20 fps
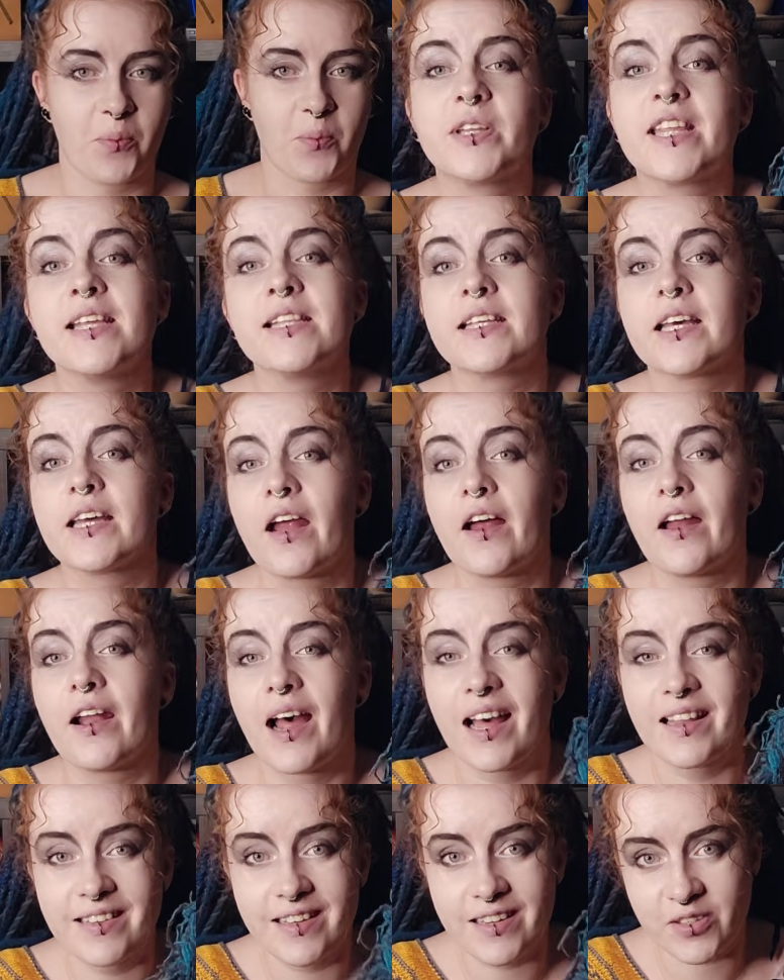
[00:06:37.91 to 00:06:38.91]
But then there are
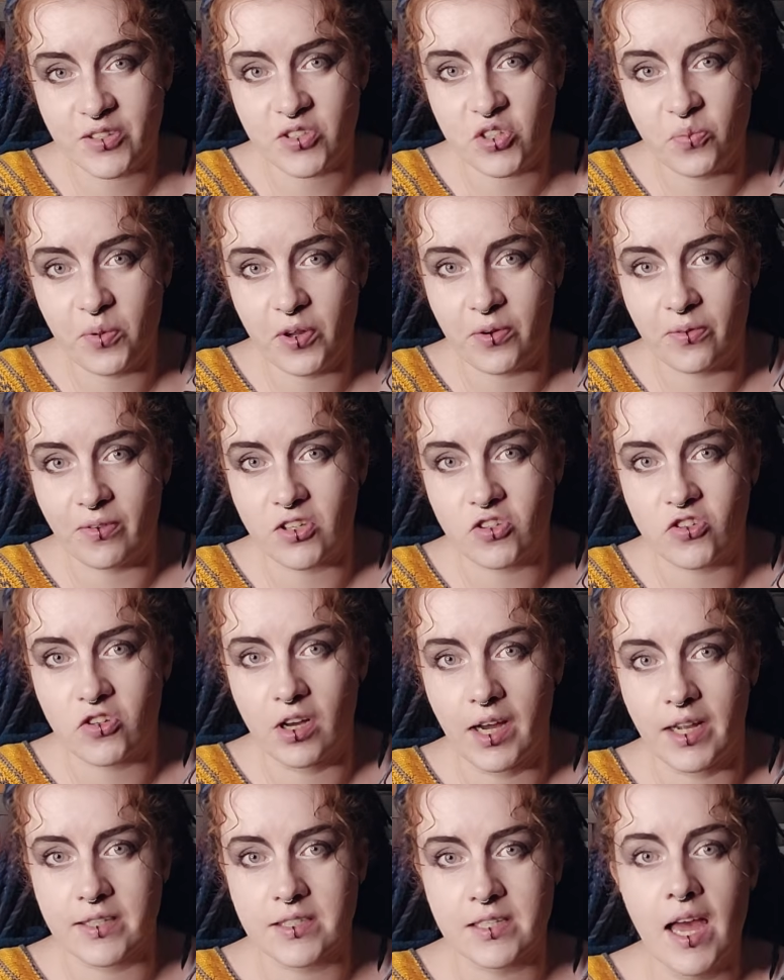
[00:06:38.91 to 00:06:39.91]
other superwash
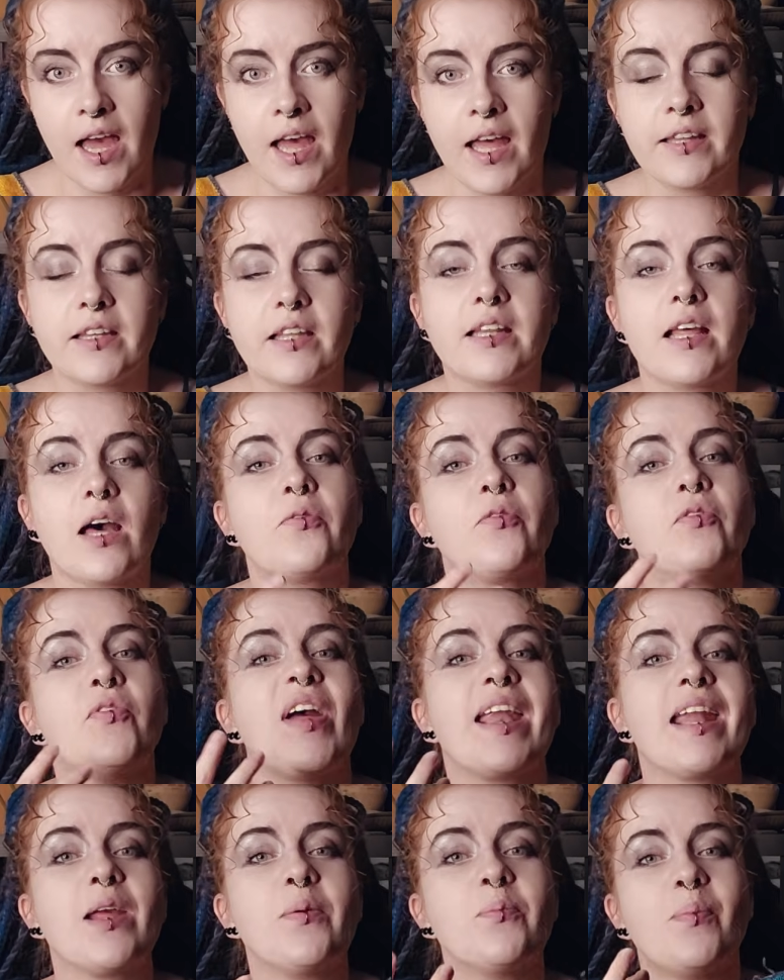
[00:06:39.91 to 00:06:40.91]
yarns that are
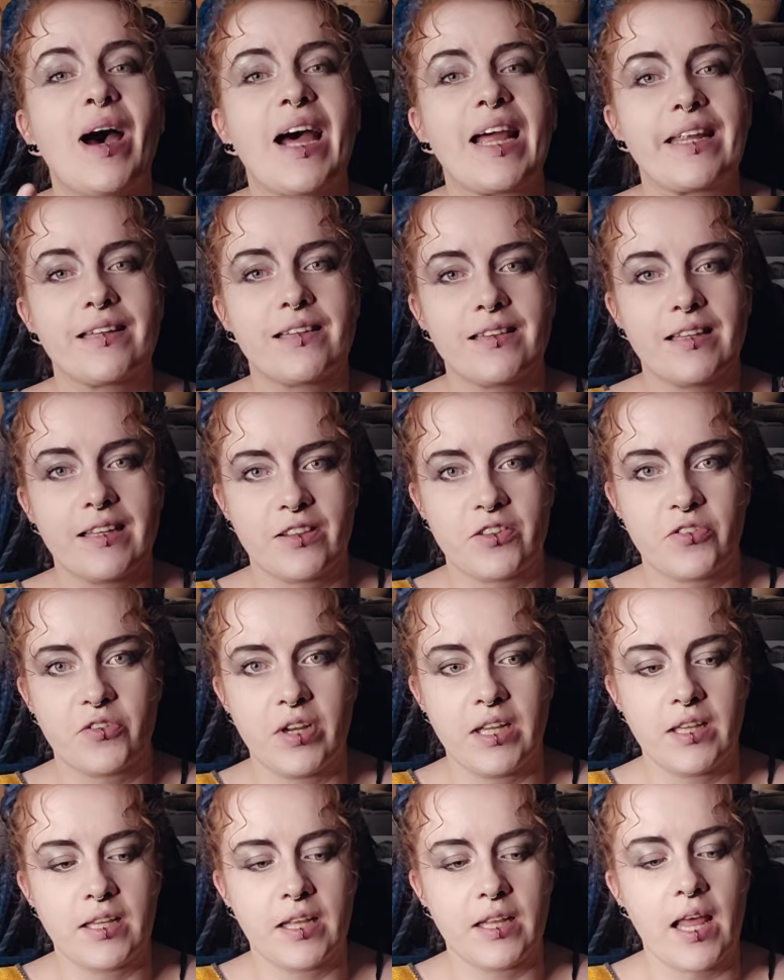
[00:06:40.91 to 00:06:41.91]
very mildly
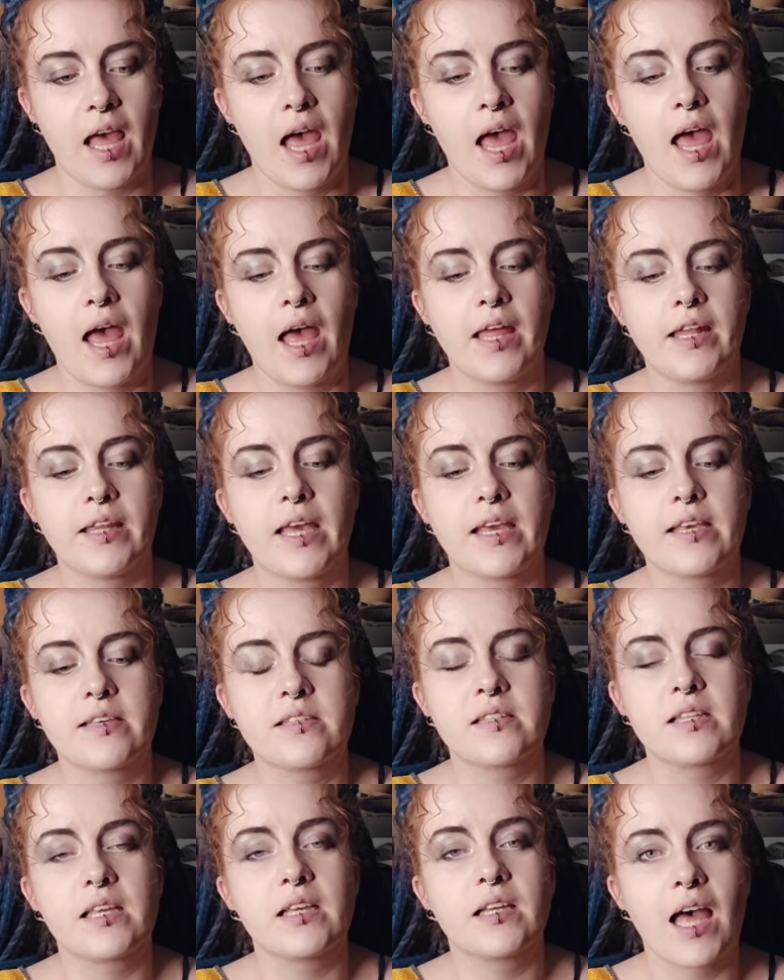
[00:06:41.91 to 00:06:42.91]
treated, and they
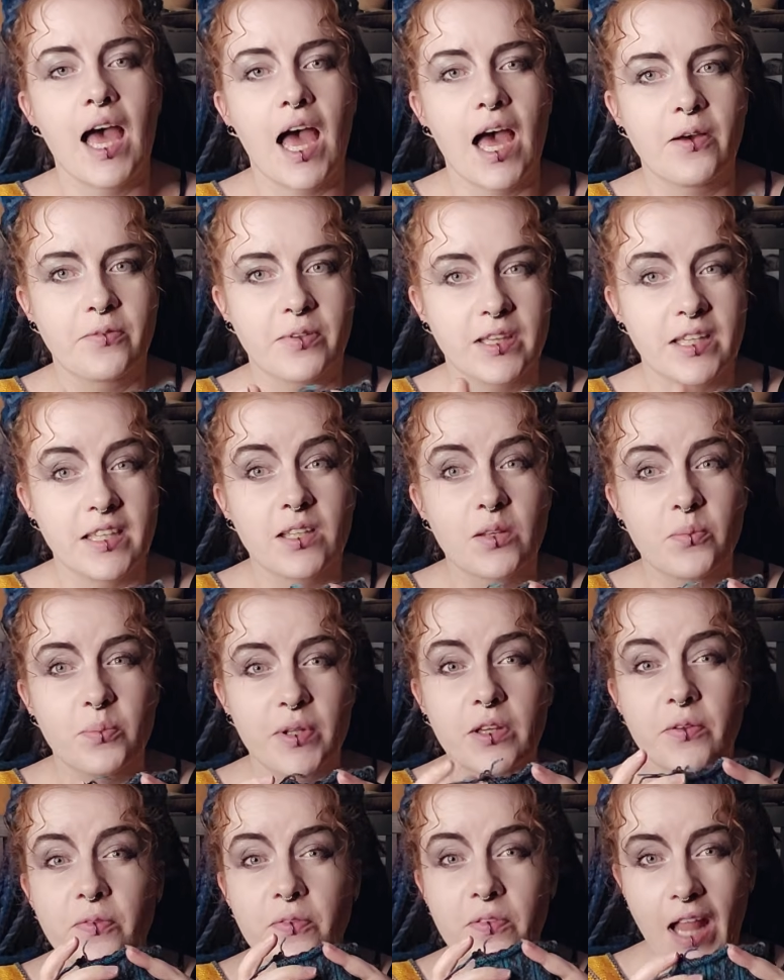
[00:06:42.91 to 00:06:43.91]
still have a little
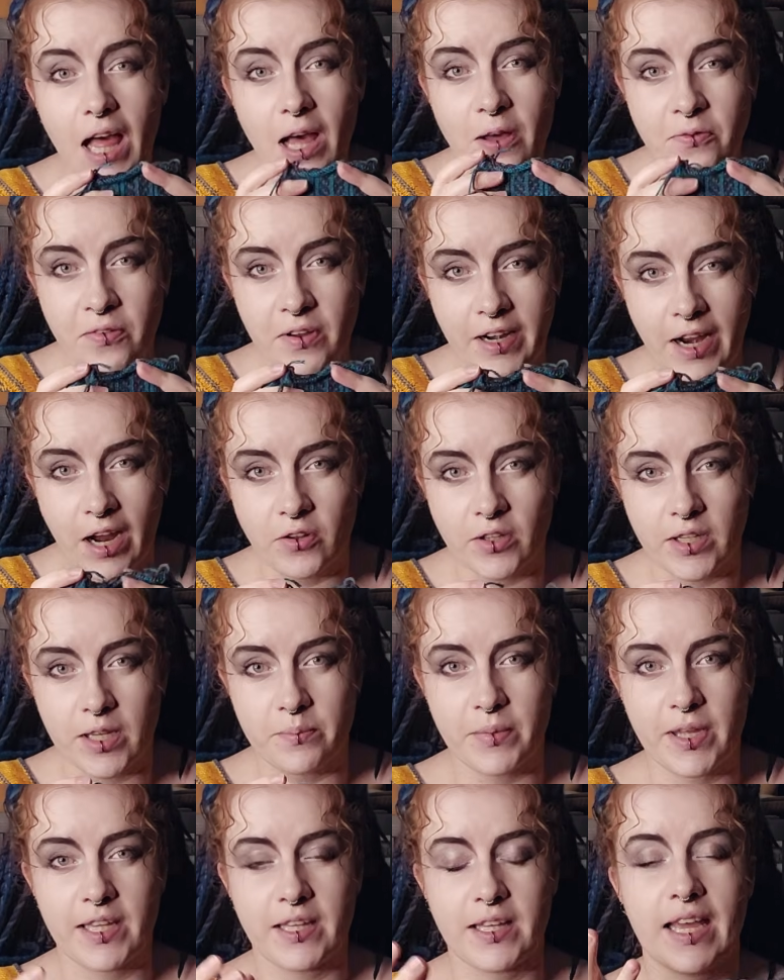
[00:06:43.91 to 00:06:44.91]
bit fluff around
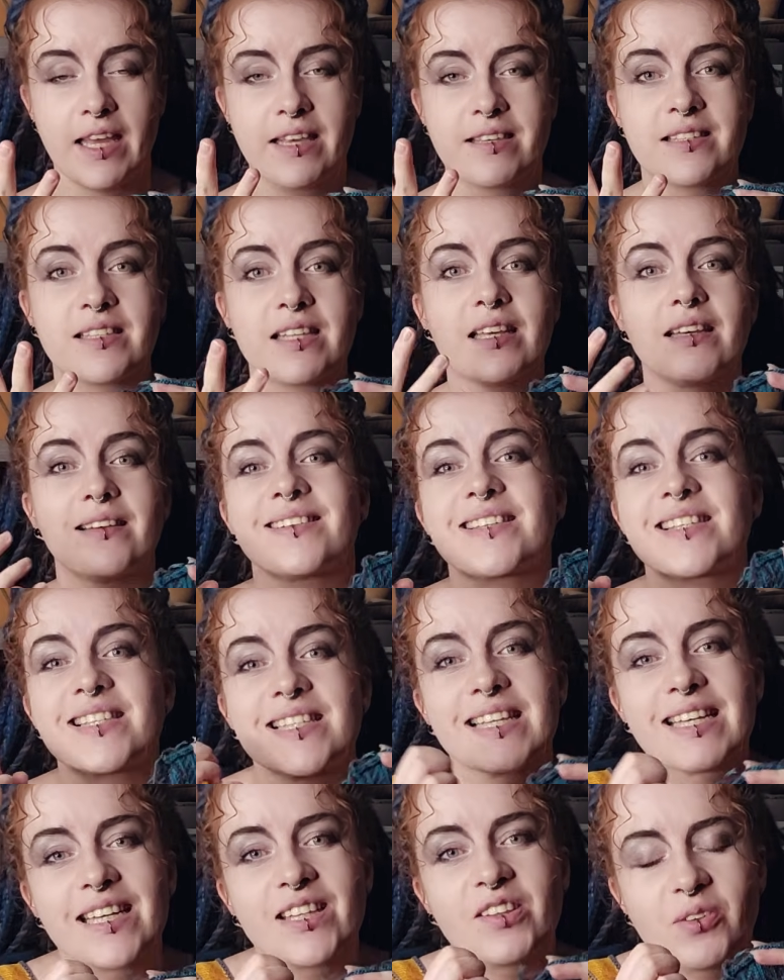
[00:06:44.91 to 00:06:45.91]
them, and they still
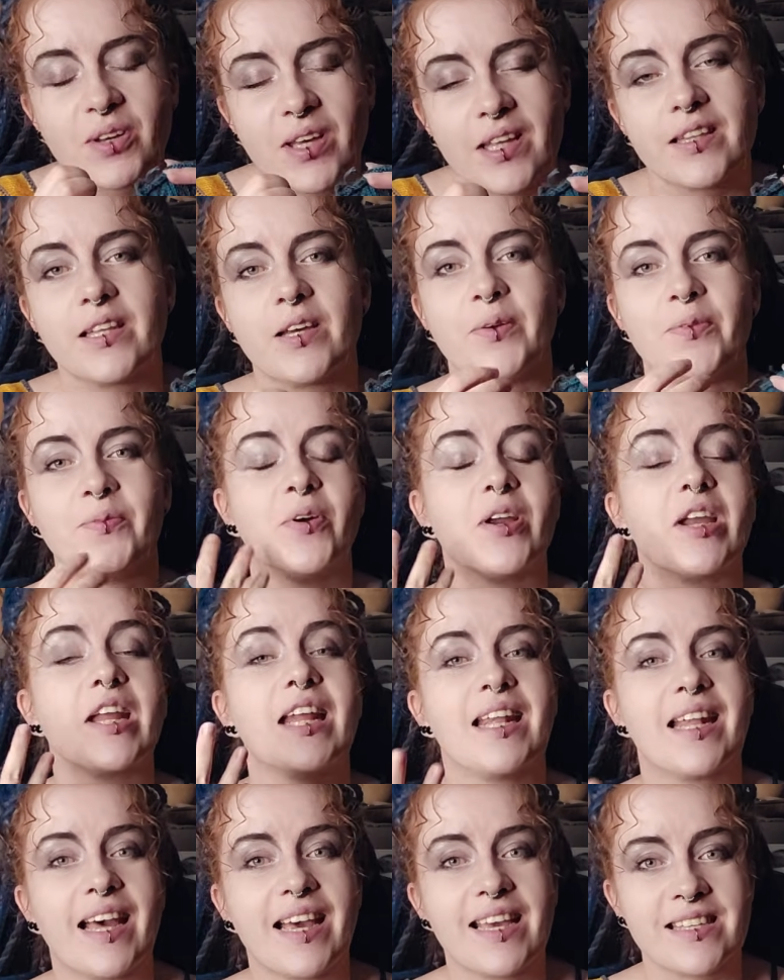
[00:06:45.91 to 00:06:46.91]
stick together
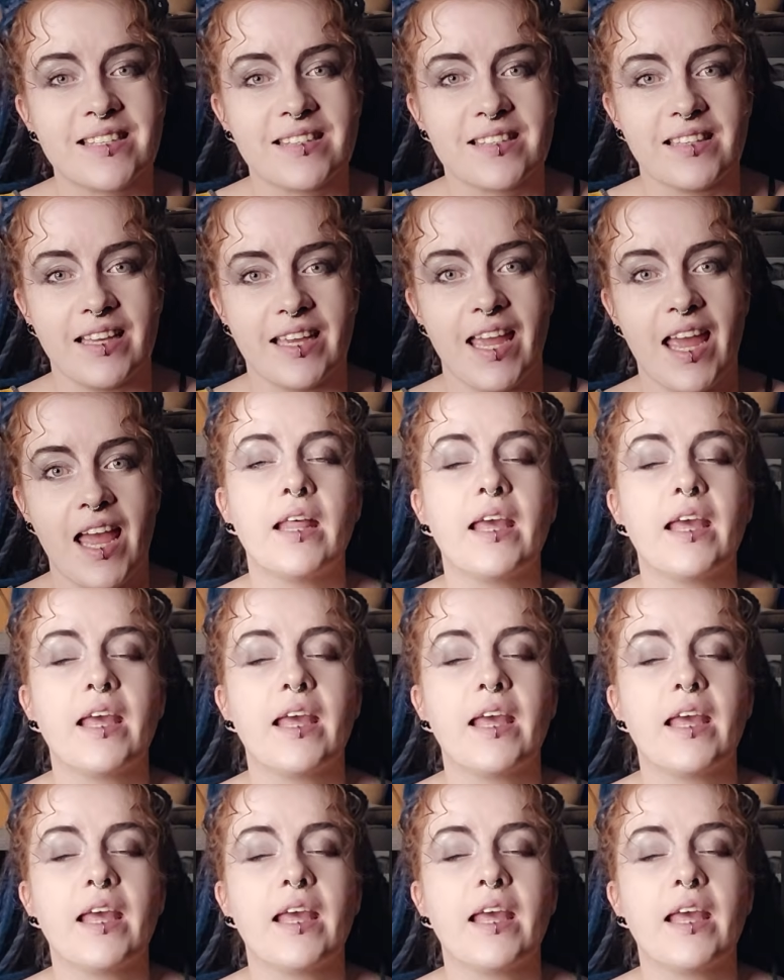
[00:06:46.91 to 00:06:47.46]
very nicely.